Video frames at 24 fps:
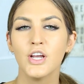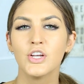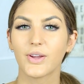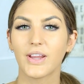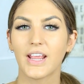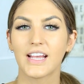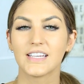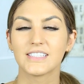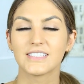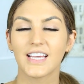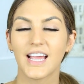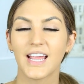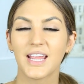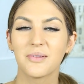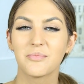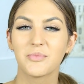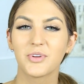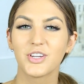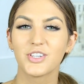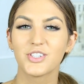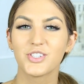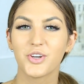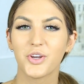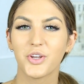But yes, I am
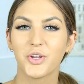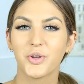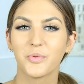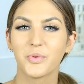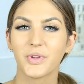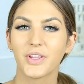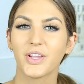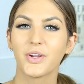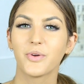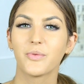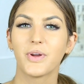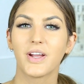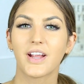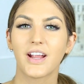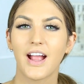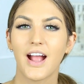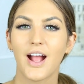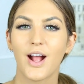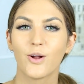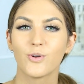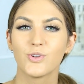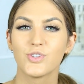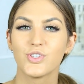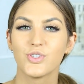gonna show you really quick
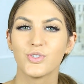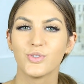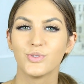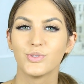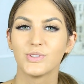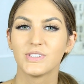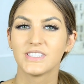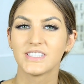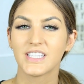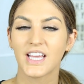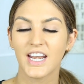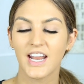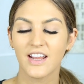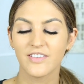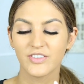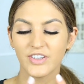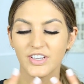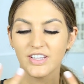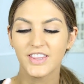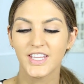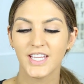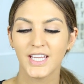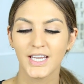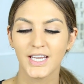how to set
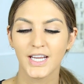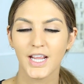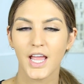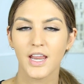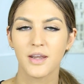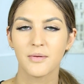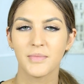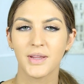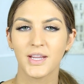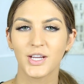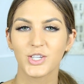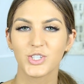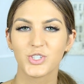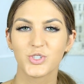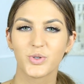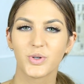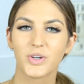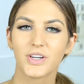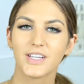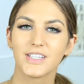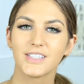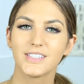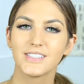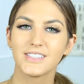everything and make
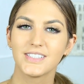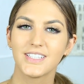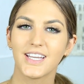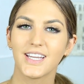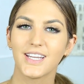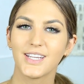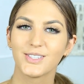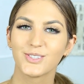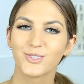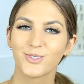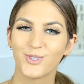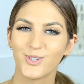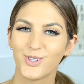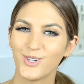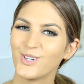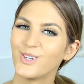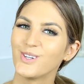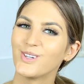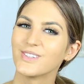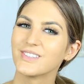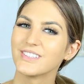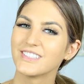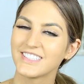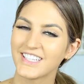sure it stays
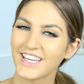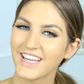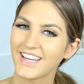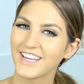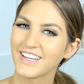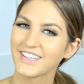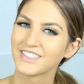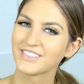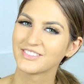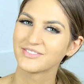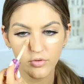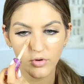all day.